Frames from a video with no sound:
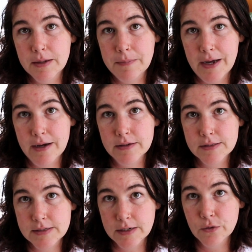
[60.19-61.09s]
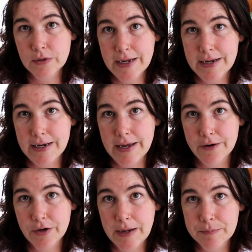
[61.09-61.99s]
about single layer
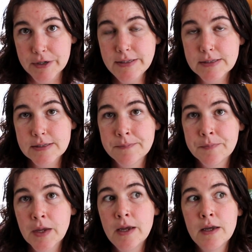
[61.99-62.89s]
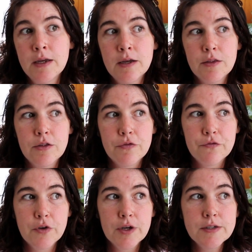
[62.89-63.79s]
linocut prints. The
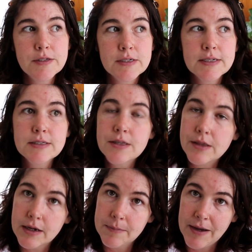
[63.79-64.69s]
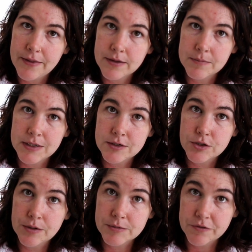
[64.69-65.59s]
first is to think about them in
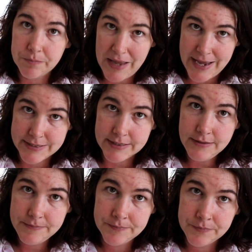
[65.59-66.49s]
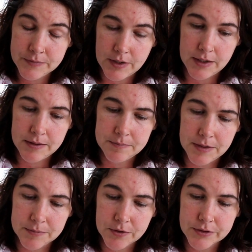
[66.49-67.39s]
terms of pattern.
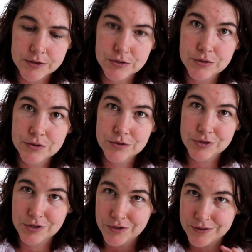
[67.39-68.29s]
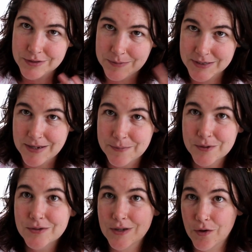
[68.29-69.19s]
I'm going to show you some
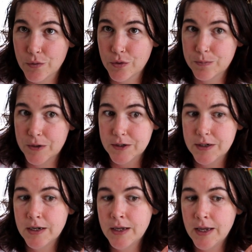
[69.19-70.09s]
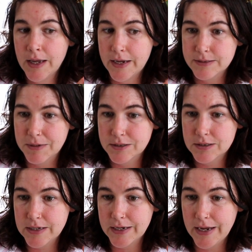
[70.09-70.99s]
examples. I will put as much
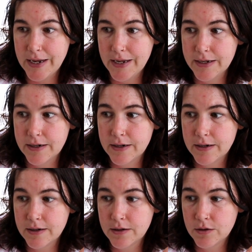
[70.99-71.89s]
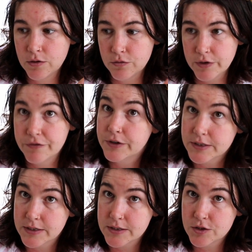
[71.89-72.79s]
as I can
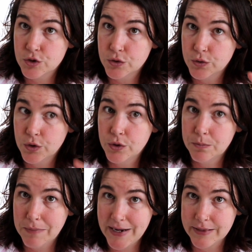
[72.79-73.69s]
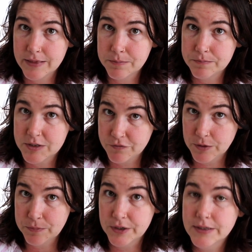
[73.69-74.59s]
references to who made the
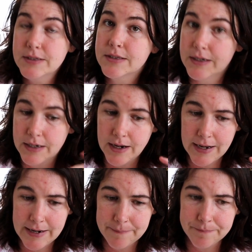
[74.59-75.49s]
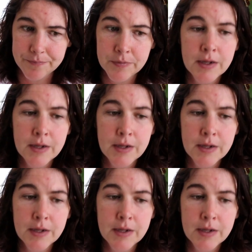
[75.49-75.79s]
different prints that I'm